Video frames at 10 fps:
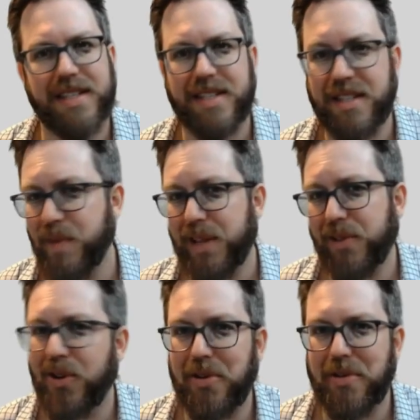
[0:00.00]
this might look a
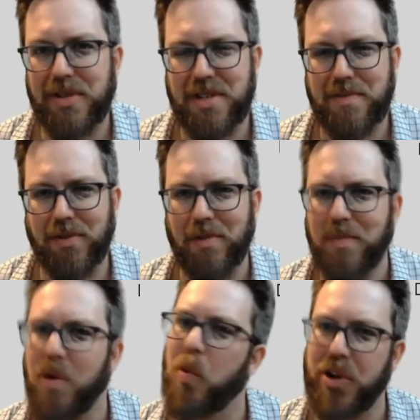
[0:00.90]
little simple, but
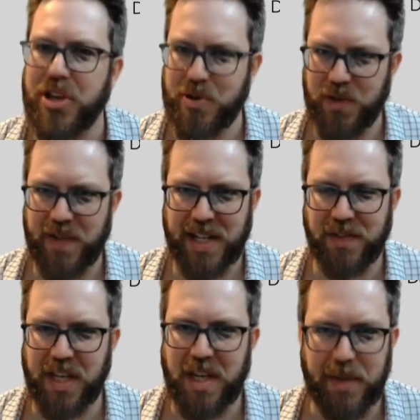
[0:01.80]
we're huge fans of
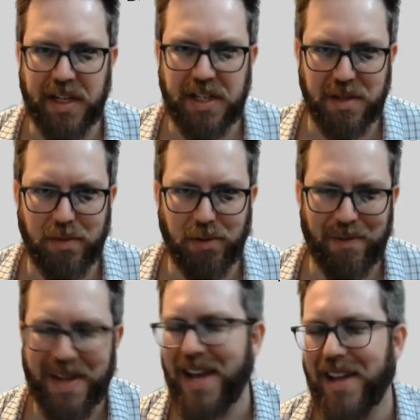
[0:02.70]
keeping it simple.
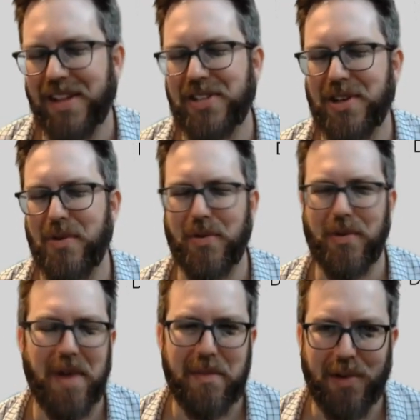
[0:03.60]
Let's go through
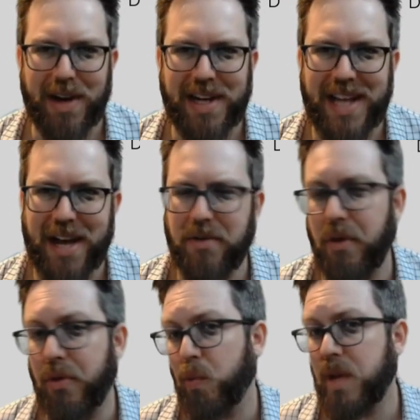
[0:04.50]
and break down the
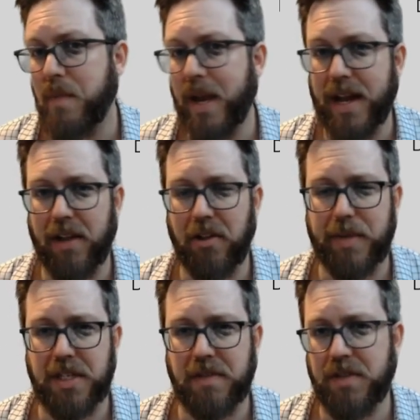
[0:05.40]
three main elements
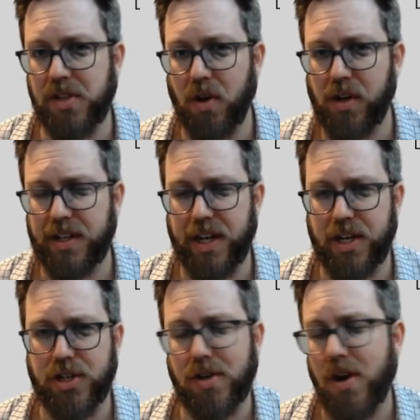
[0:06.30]
of this
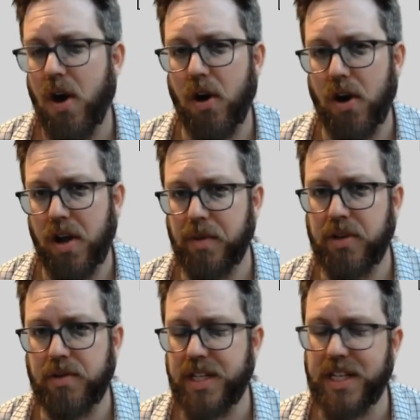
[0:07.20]
architecture: our
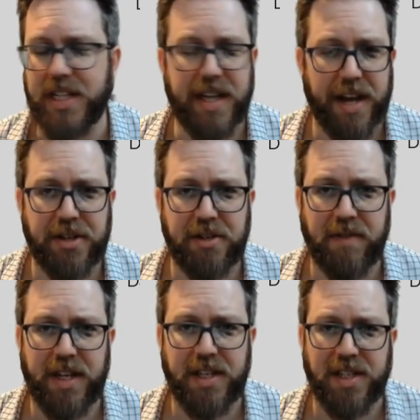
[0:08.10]
MQTT edge
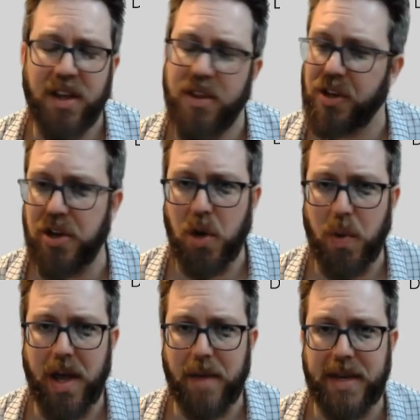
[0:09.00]
device, the Kanoa
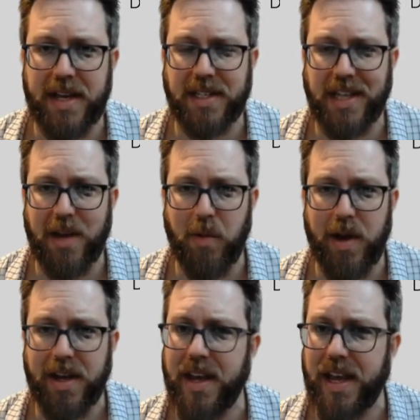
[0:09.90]
MES gateway,
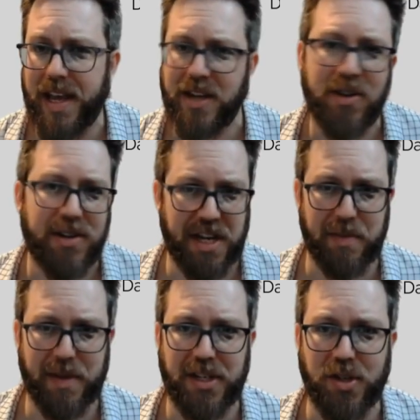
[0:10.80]
and our database
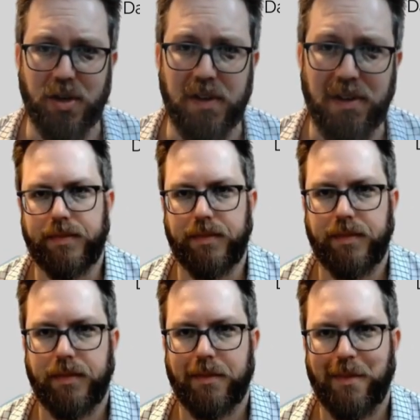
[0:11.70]
server.
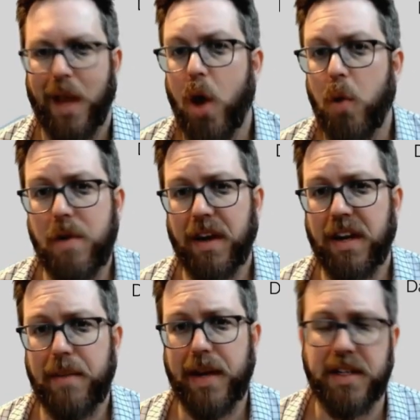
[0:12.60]
We
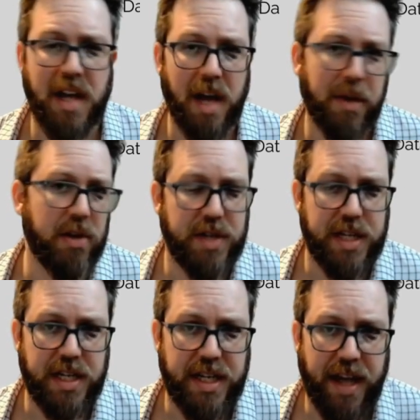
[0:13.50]
recommend an
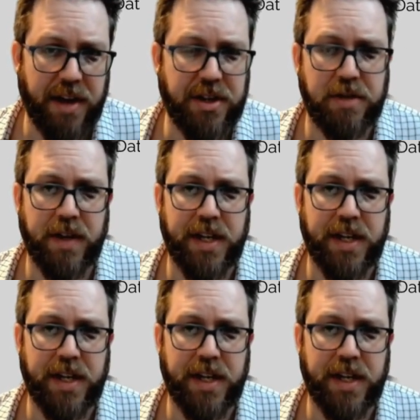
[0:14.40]
MQTT edge device